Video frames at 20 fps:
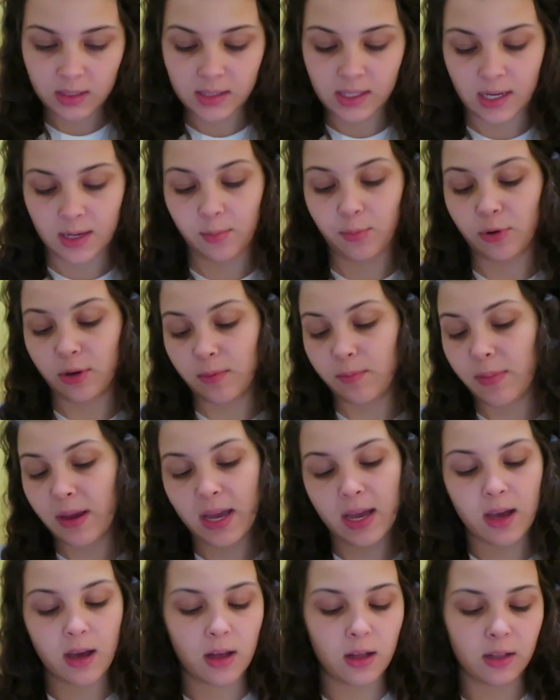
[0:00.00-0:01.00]
Type 1
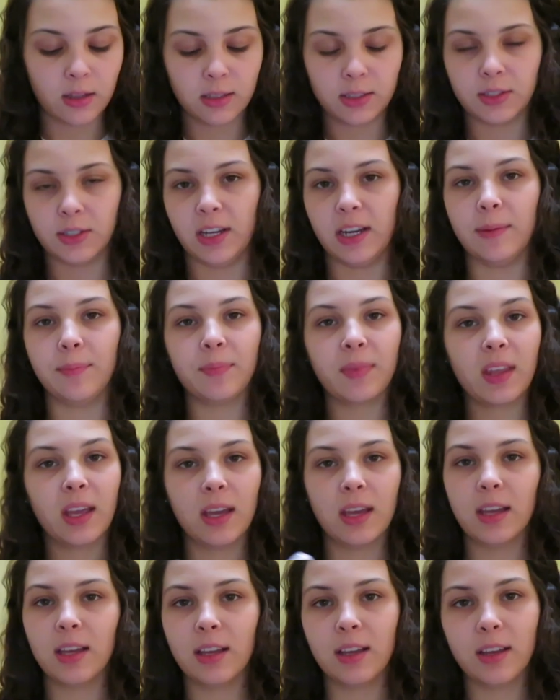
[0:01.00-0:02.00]
Bell, so yeah.
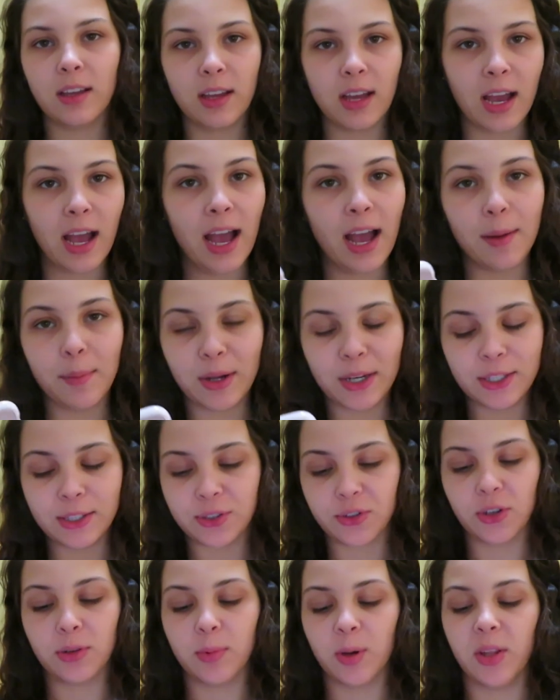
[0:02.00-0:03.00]
I'm on
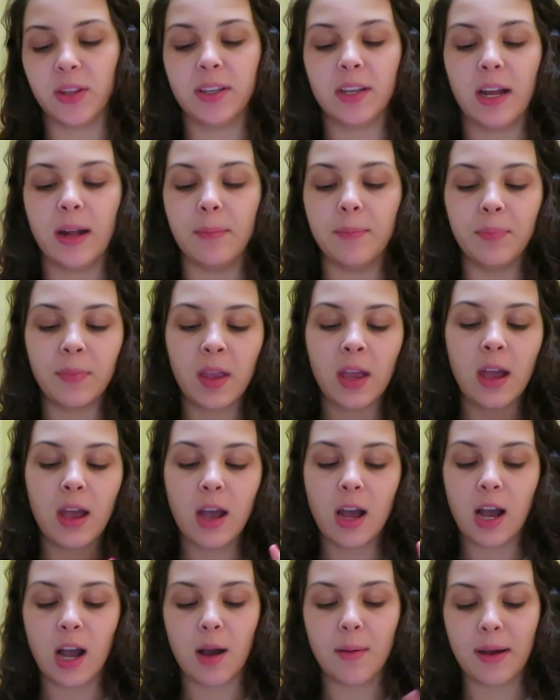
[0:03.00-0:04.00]
Instagram all the time.
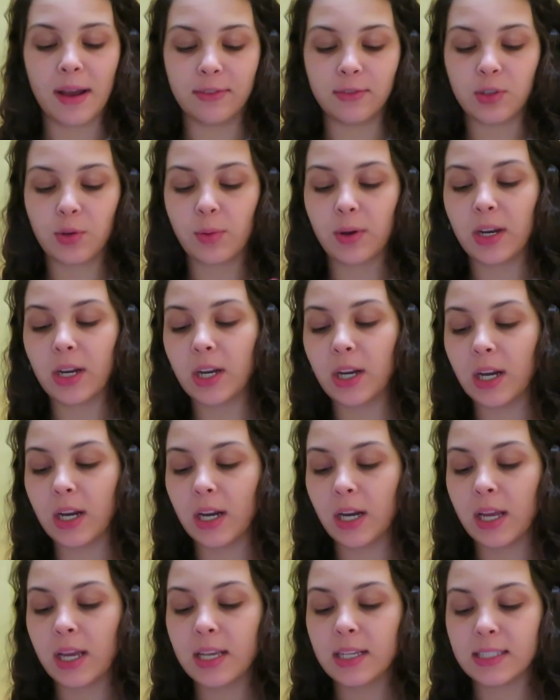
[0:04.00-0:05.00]
I have
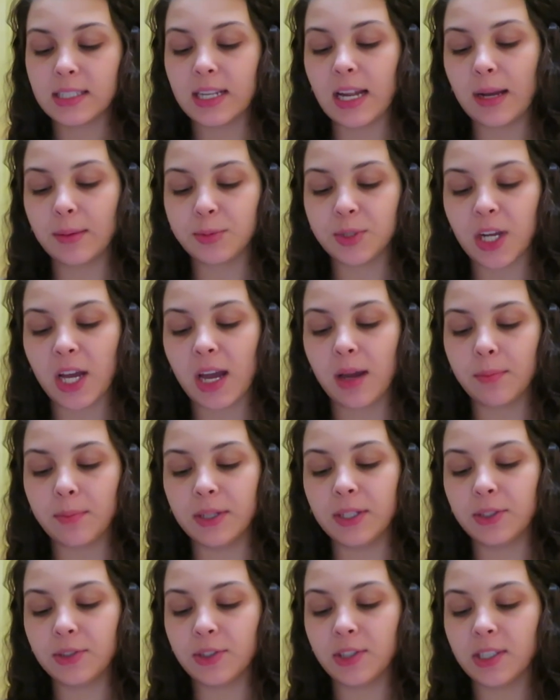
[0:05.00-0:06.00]
Twitter, Snapchat,
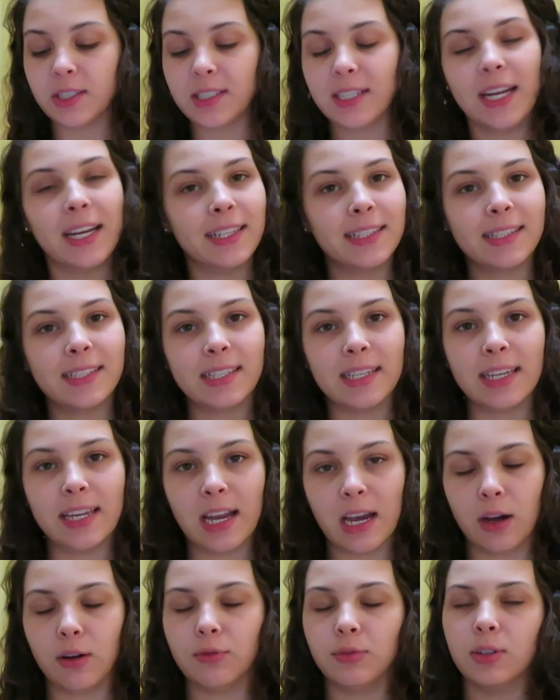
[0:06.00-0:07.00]
Pinterest,
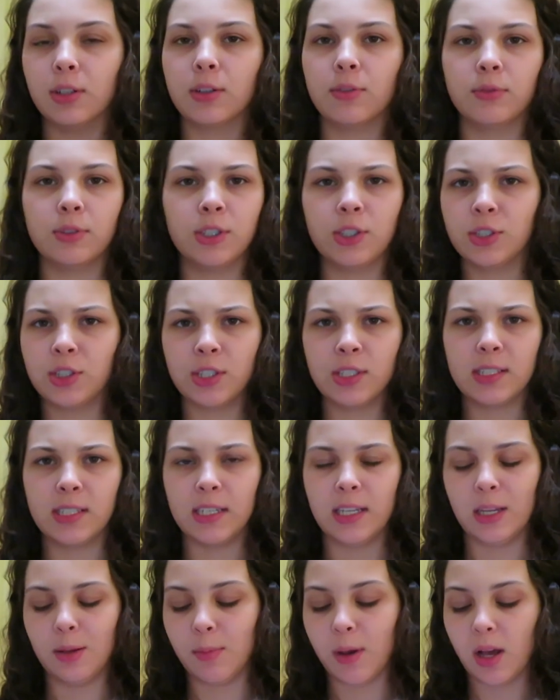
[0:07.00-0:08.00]
Etsy, Outlook, which is just
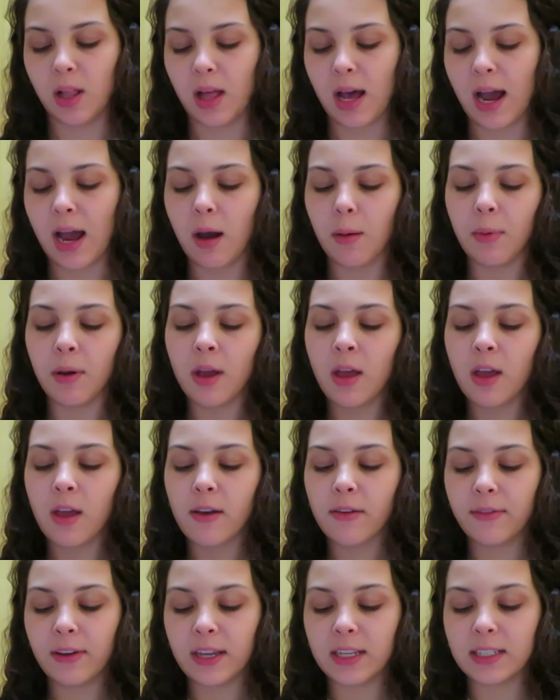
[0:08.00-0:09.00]
an email app,
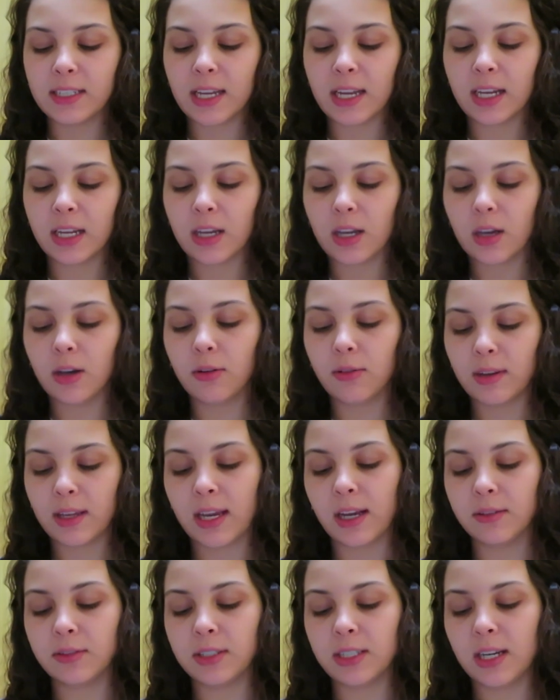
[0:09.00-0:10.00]
Fandango,
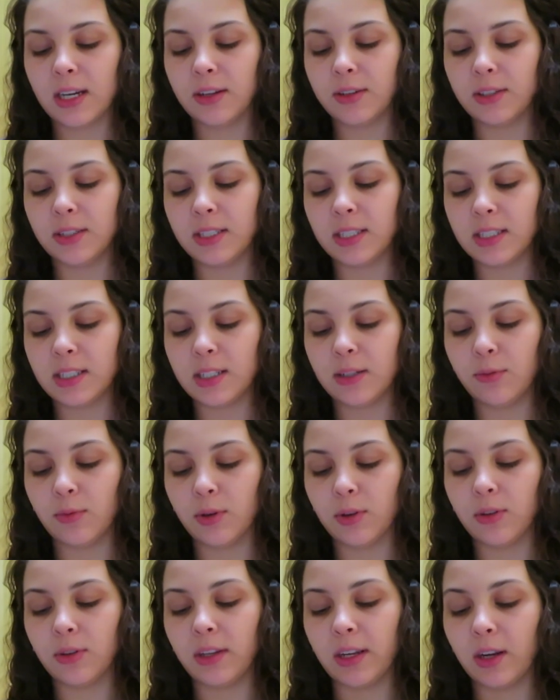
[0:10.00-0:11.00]
Countdown, Disney
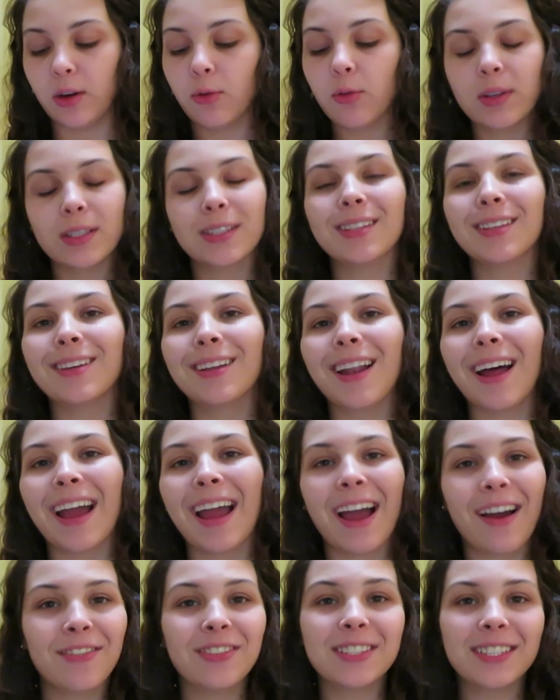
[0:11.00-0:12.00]
World, and Quizlet. I
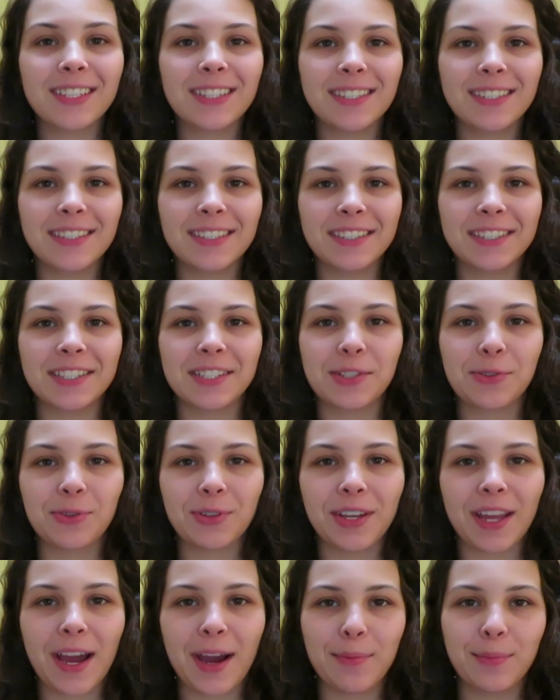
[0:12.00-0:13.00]
haven't deleted the Disney
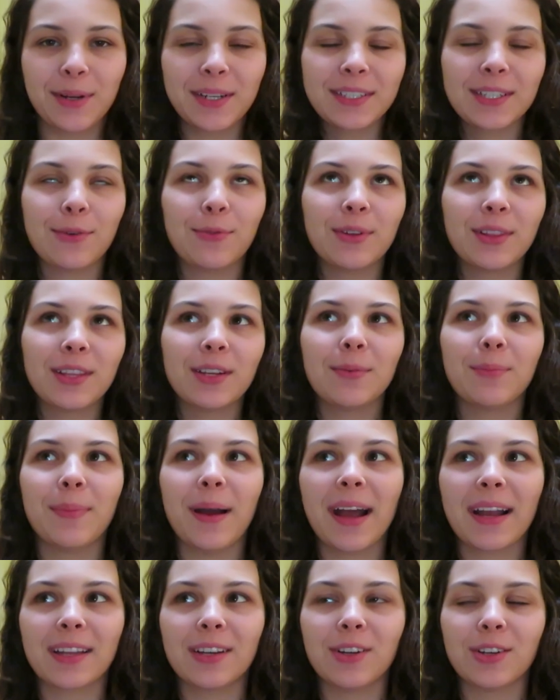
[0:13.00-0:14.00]
World app because I went there
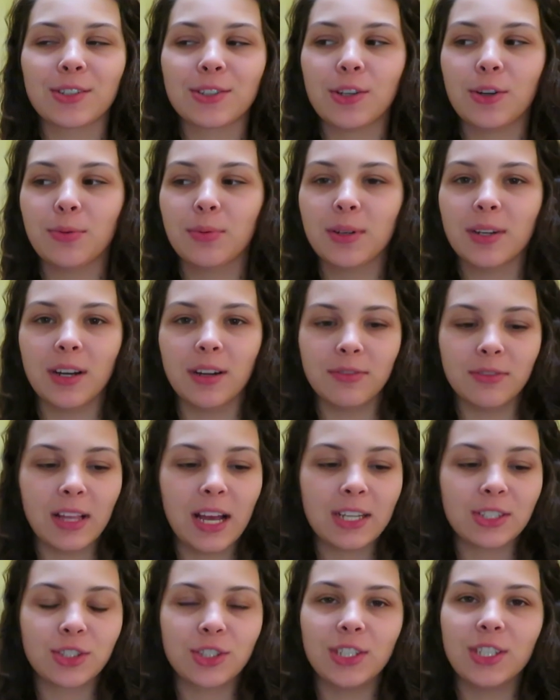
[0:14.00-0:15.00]
back in October of
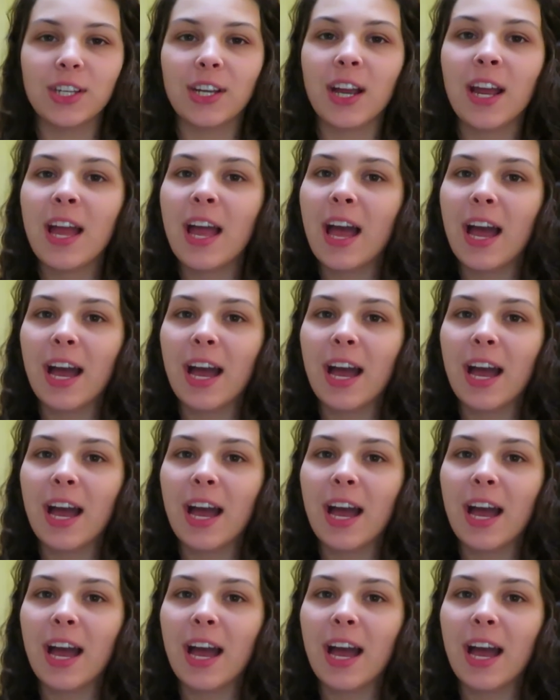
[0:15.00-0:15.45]
last year.